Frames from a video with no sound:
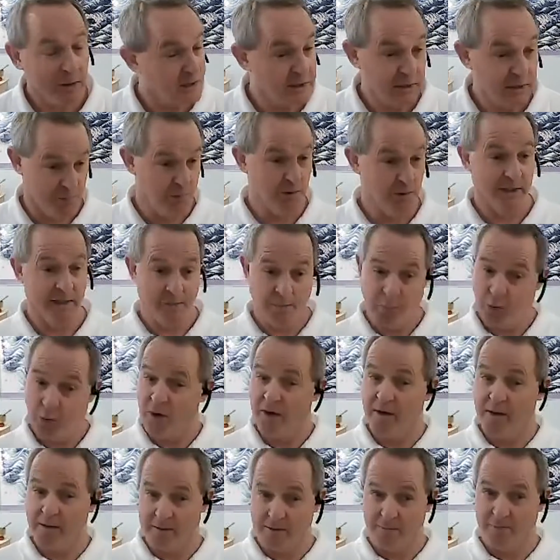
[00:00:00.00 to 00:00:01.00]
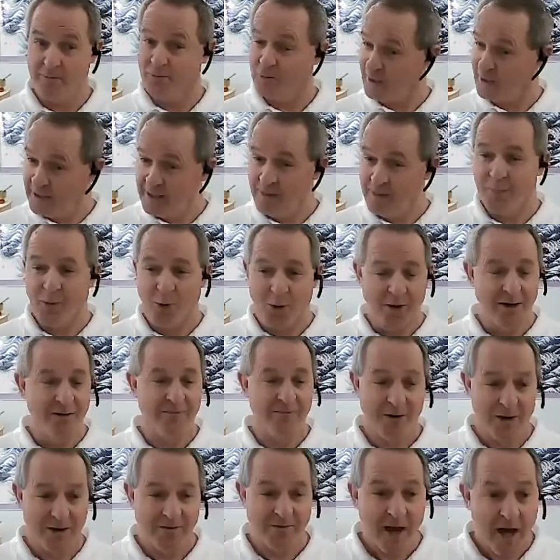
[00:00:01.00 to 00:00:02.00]
Which is really important, really important and
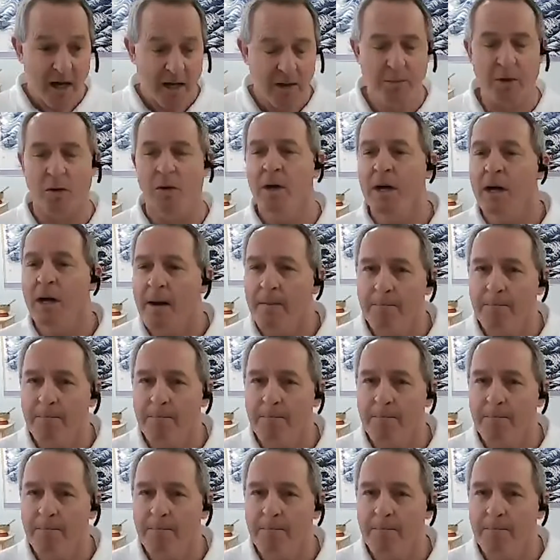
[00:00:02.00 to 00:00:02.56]
very valuable.